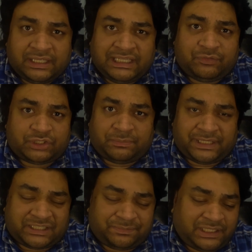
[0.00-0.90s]
He was our
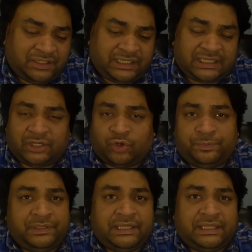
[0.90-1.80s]
best player, and I
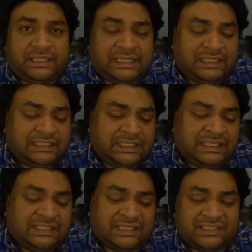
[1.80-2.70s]
hope
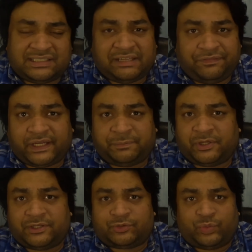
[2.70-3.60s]
he can stay fit,
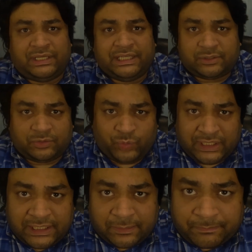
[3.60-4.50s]
because we
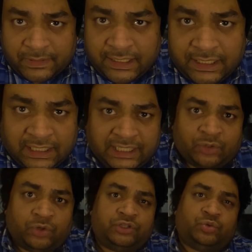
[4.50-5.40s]
need him.
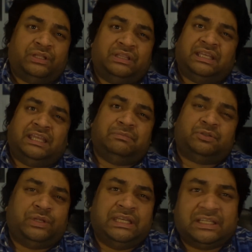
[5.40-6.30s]
In order to win the
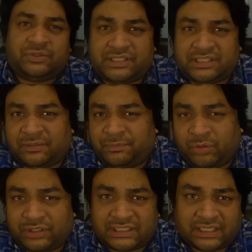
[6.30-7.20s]
games, we need Christian
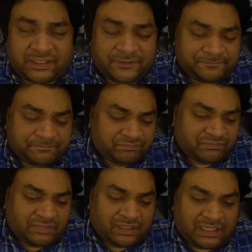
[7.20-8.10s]
Pulisic.
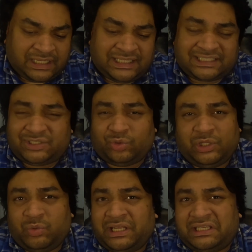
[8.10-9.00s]
And that's the
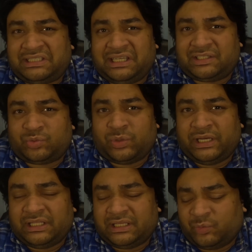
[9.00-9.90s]
only way I see us
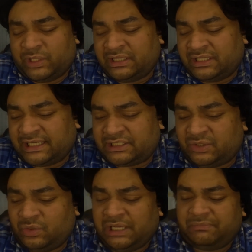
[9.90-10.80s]
winning the next
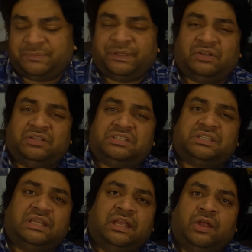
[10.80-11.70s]
2 games,
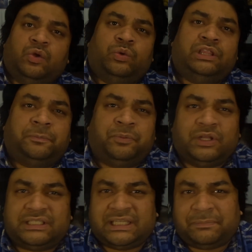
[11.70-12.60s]
because without
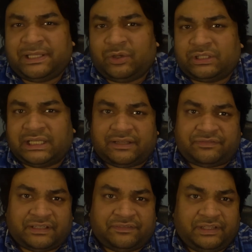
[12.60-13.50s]
Pulisic playing on the
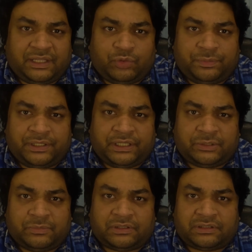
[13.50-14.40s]
left, I feel like we're
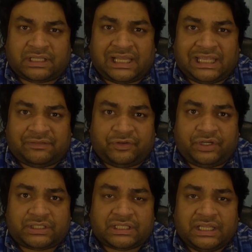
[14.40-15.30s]
predictable. Kai
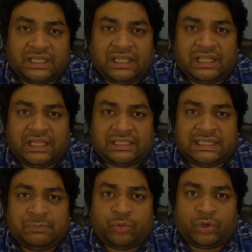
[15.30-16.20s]
Havertz and
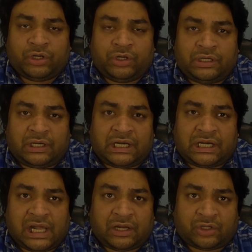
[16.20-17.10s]
Timo Werner
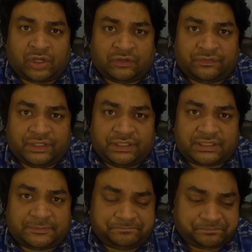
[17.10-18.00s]
are out of
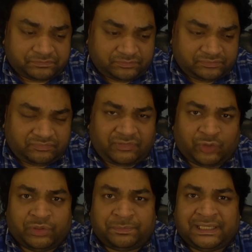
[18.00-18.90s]
confidence.
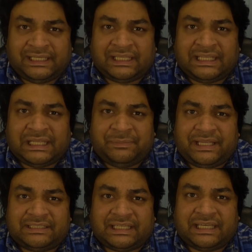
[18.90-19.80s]
We're playing a game
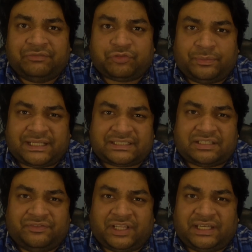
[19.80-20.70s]
against an informed
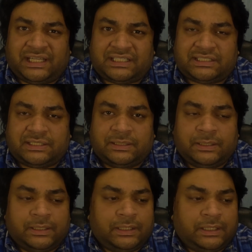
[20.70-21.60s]
Aston Villa next,
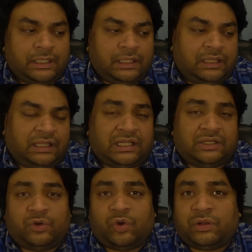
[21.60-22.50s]
and
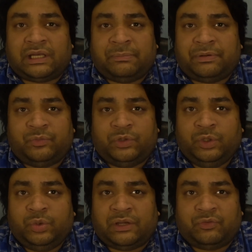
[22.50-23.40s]
I don't know what Lampard will
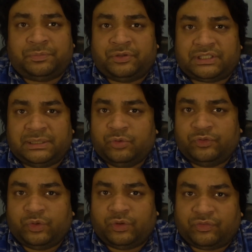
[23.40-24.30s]
do. I would personally
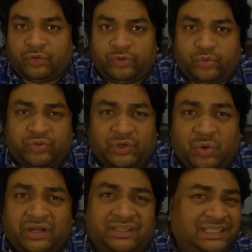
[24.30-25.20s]
move to a
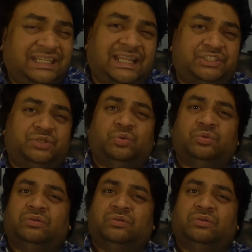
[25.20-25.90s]
4-2-3-1. He has to.